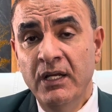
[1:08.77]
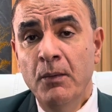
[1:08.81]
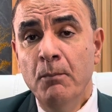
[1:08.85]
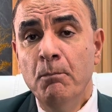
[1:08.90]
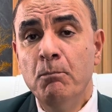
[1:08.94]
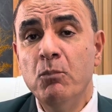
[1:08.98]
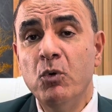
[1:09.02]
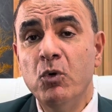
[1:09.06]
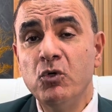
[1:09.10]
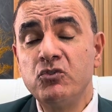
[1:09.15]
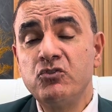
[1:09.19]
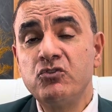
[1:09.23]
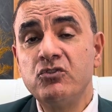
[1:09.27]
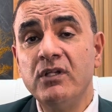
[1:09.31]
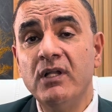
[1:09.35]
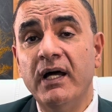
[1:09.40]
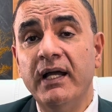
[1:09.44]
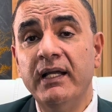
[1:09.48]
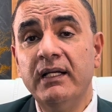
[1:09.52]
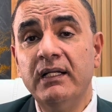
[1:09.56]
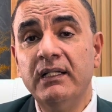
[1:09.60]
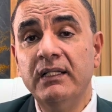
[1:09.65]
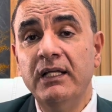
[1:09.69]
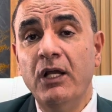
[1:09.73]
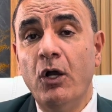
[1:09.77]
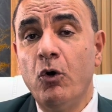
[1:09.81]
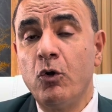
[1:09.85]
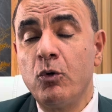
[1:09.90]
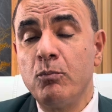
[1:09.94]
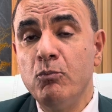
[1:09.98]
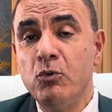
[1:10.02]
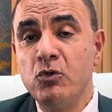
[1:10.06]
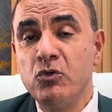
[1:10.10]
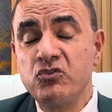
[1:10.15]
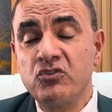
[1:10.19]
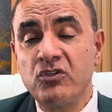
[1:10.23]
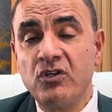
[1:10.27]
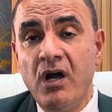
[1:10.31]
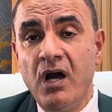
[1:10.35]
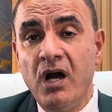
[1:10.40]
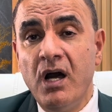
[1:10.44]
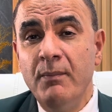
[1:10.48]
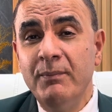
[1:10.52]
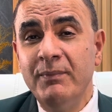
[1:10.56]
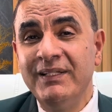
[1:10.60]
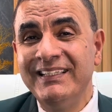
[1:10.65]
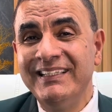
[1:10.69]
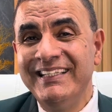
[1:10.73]
Most likely or most
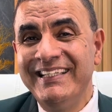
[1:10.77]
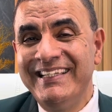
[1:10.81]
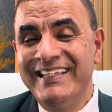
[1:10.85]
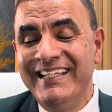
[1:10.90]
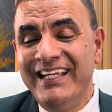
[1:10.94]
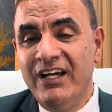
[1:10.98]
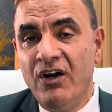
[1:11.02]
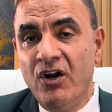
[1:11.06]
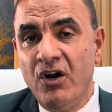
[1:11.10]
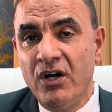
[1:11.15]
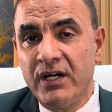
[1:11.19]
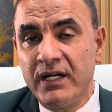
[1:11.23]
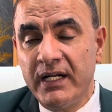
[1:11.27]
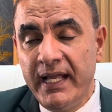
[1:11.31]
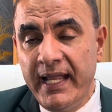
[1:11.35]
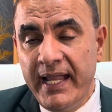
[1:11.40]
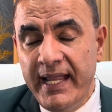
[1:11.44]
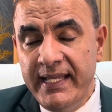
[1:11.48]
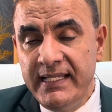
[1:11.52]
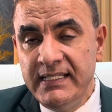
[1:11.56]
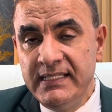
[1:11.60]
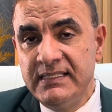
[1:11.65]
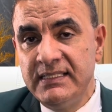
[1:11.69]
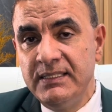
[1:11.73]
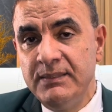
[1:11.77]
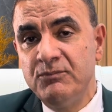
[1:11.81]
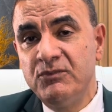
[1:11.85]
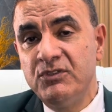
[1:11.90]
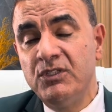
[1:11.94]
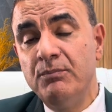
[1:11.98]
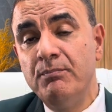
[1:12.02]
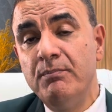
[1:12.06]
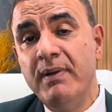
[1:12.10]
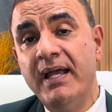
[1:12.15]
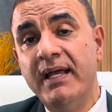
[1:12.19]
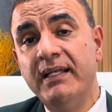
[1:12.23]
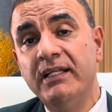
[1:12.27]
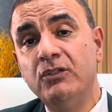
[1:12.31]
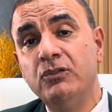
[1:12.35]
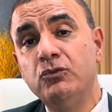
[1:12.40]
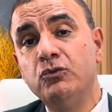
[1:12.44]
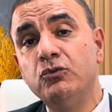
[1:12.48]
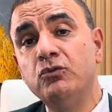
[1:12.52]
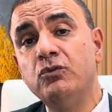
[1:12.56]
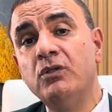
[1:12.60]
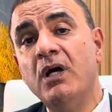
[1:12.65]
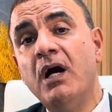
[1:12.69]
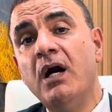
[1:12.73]
commonly, they are asymptomatic,
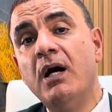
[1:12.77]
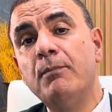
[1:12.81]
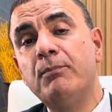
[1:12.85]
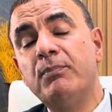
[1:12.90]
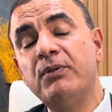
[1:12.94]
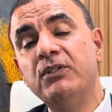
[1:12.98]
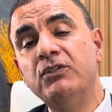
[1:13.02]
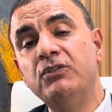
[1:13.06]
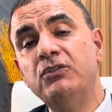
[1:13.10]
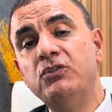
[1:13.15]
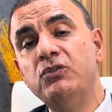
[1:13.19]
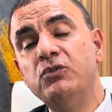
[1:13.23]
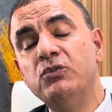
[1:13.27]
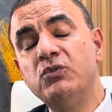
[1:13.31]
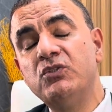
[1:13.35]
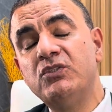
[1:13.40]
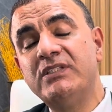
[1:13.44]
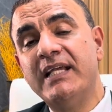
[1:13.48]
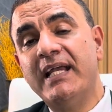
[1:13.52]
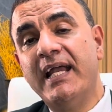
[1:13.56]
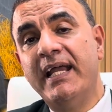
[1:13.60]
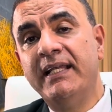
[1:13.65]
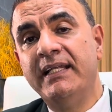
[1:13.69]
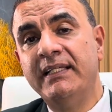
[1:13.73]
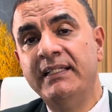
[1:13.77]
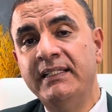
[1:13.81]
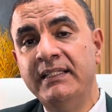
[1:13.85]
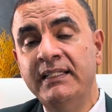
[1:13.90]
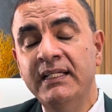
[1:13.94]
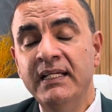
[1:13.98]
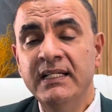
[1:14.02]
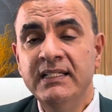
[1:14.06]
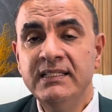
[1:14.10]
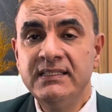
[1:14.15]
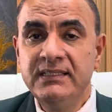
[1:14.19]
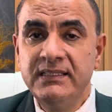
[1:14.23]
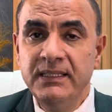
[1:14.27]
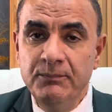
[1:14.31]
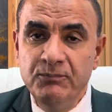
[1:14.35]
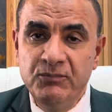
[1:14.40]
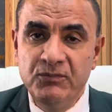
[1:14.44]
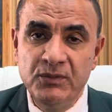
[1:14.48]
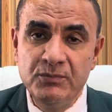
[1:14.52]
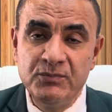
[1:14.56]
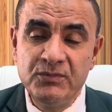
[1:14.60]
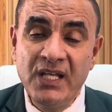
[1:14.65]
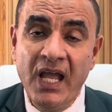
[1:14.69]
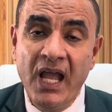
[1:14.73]
do not produce any symptoms.